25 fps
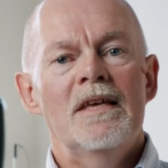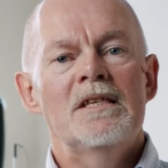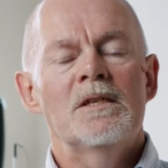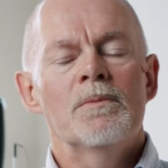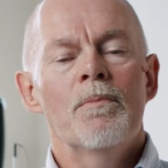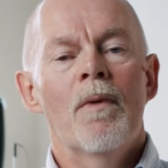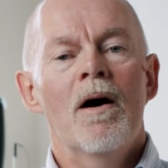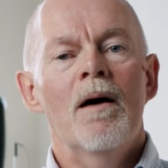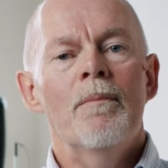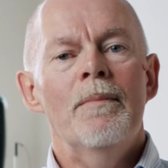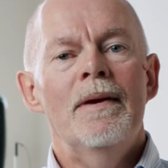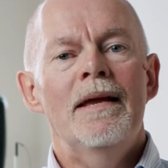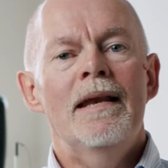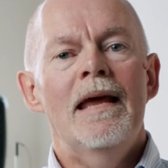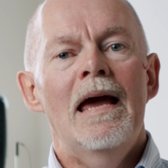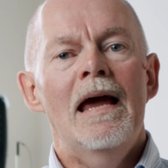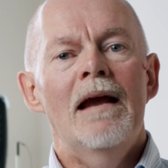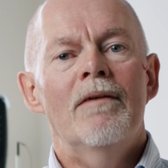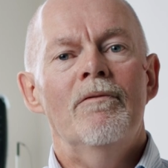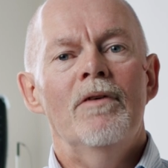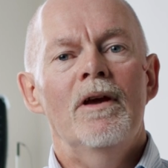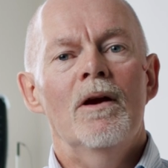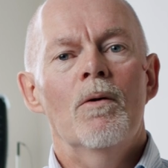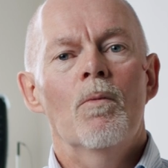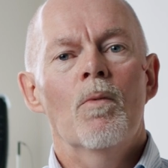this might be an
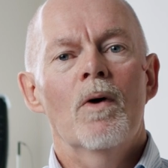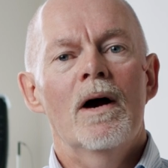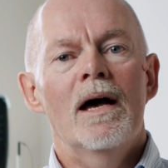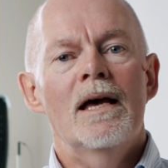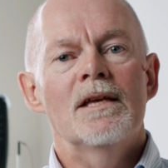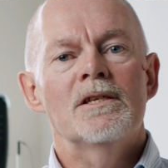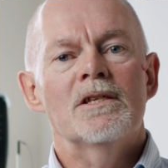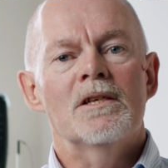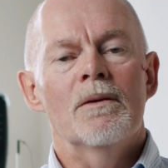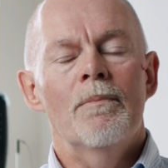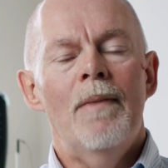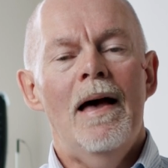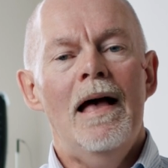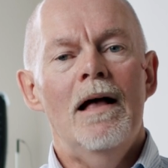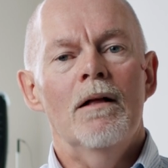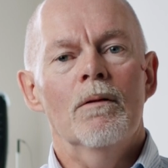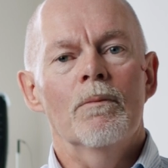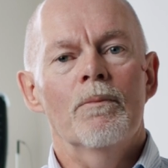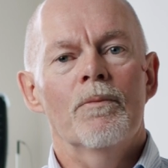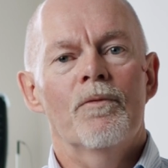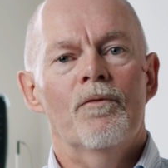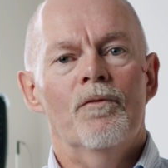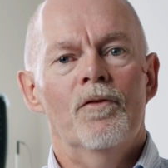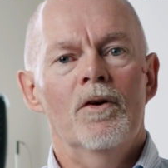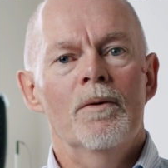area where some
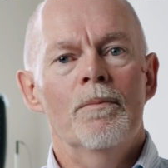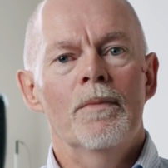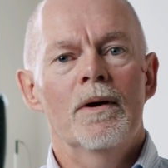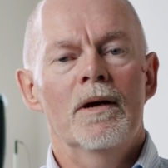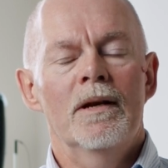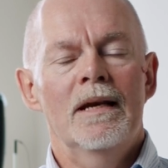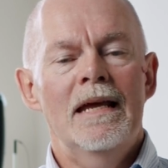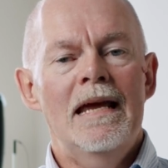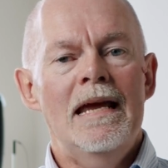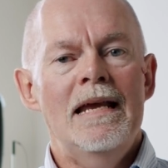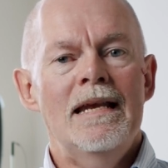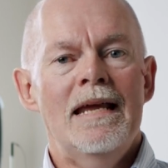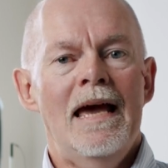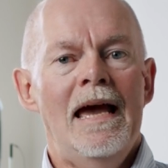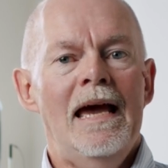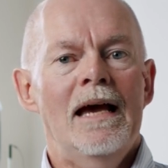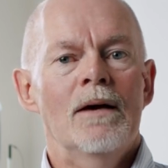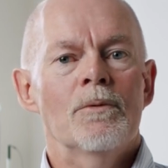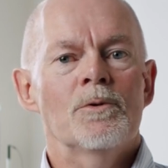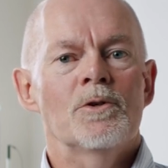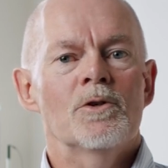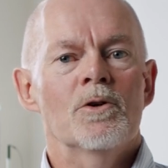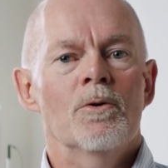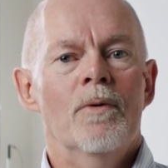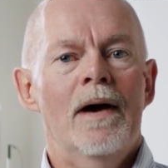help from an
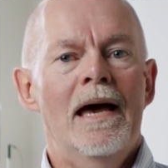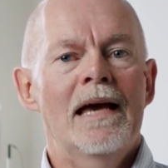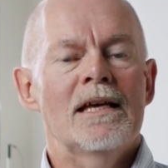in-house or